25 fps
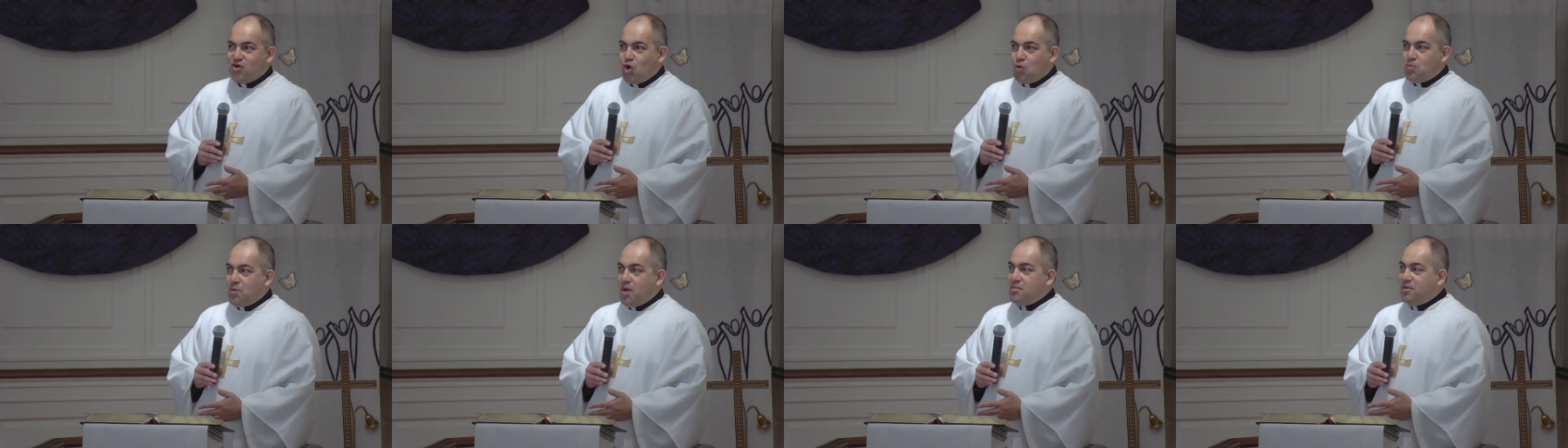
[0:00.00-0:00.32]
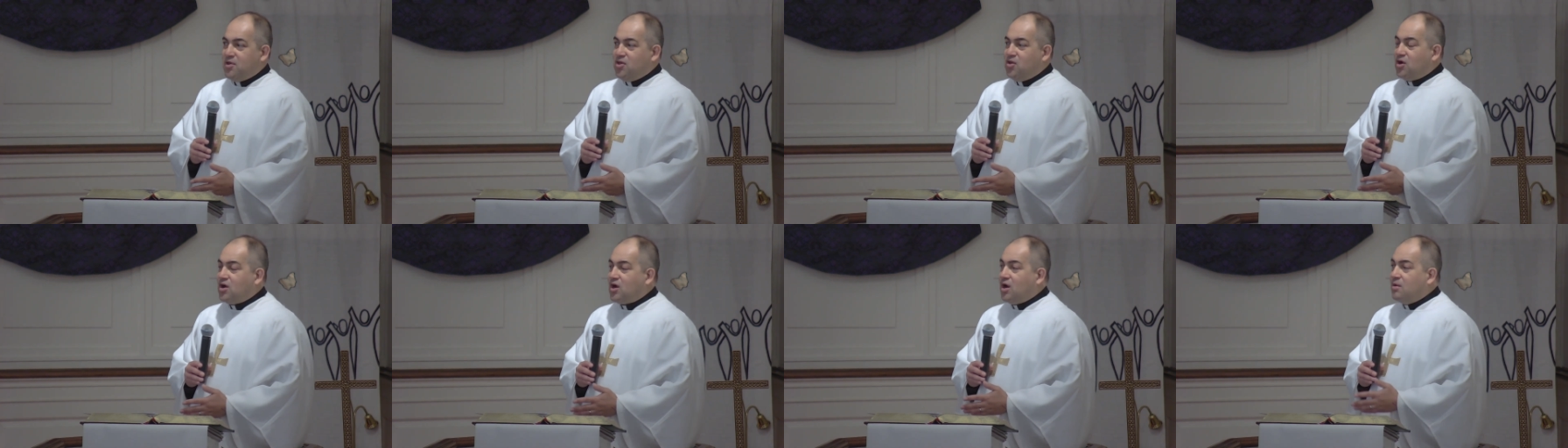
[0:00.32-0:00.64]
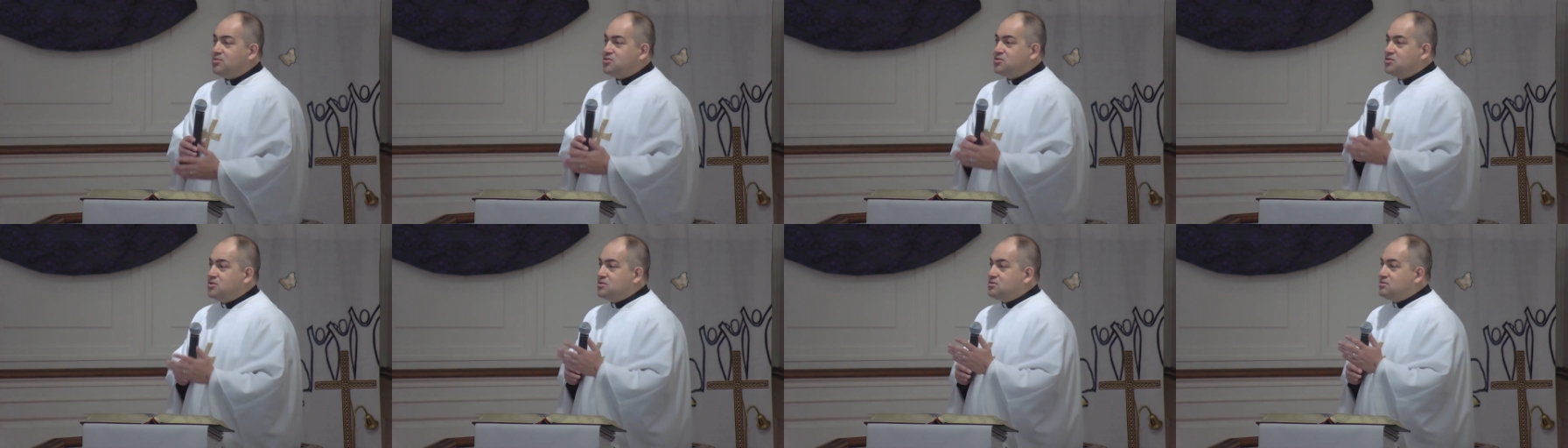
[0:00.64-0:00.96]
or maybe you
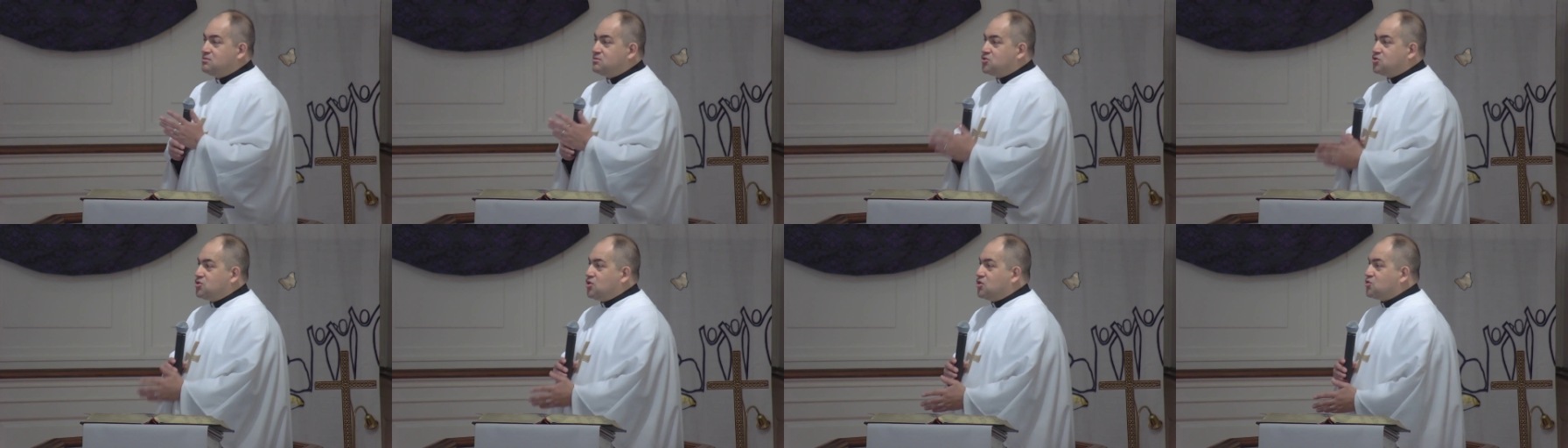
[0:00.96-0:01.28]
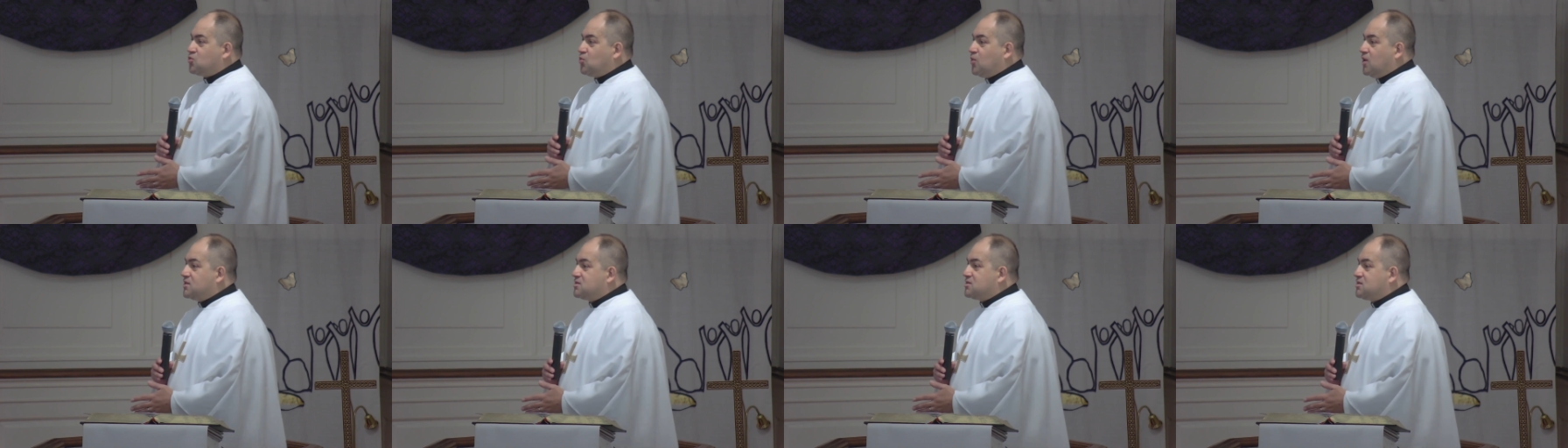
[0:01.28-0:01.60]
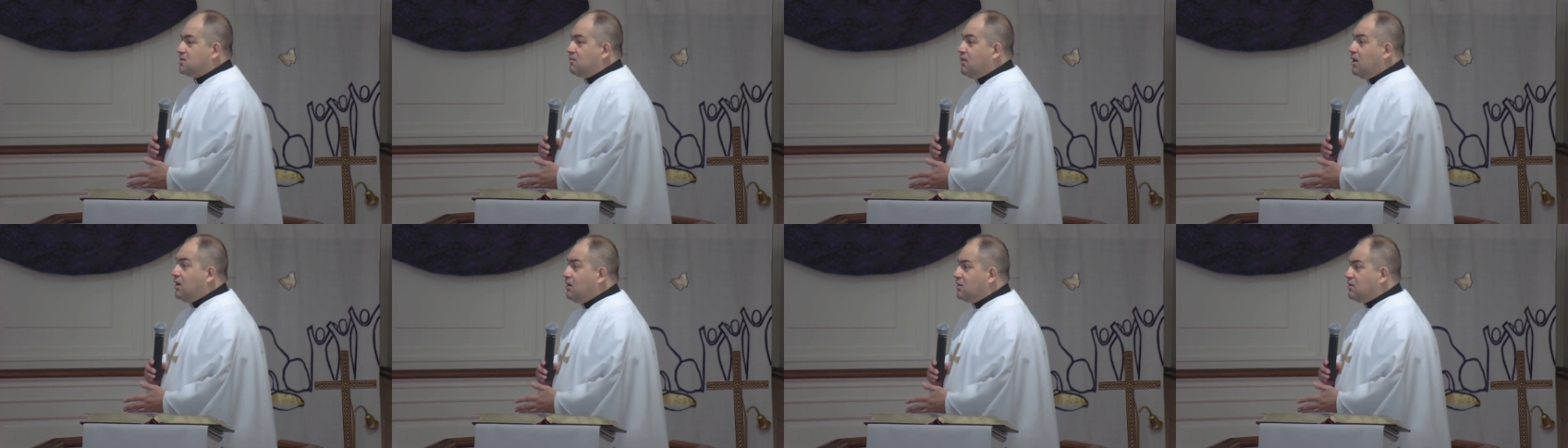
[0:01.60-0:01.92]
come to church
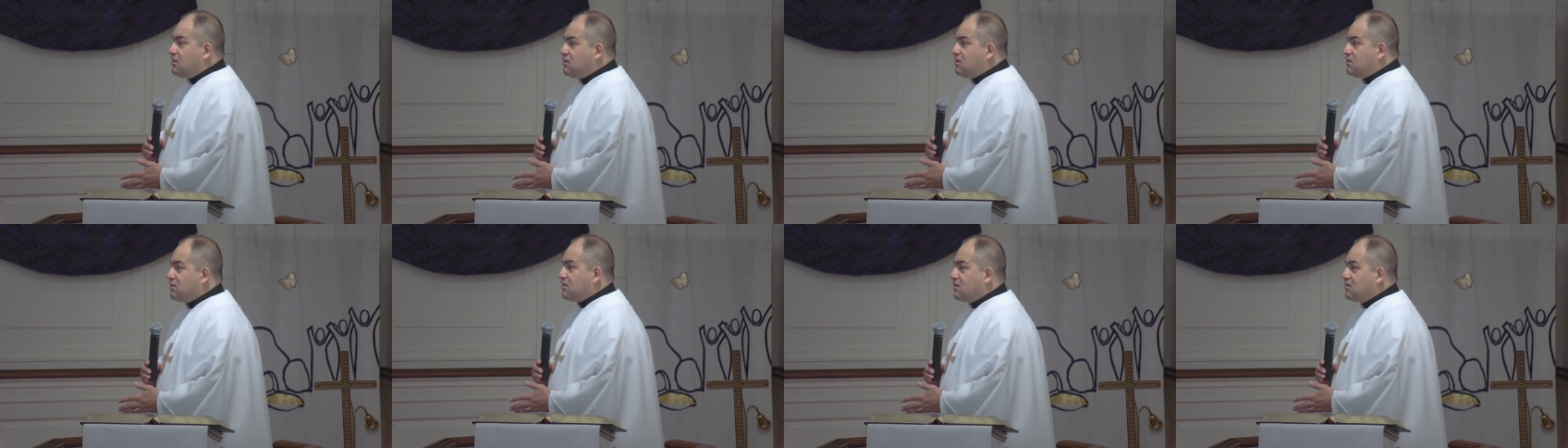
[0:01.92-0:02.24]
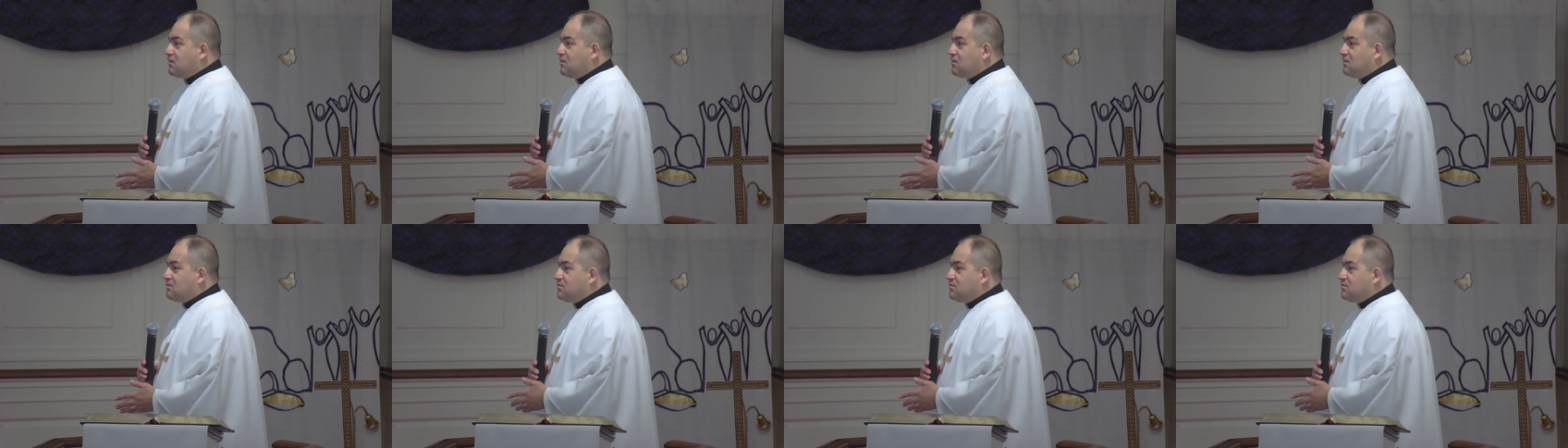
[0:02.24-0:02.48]
once a month,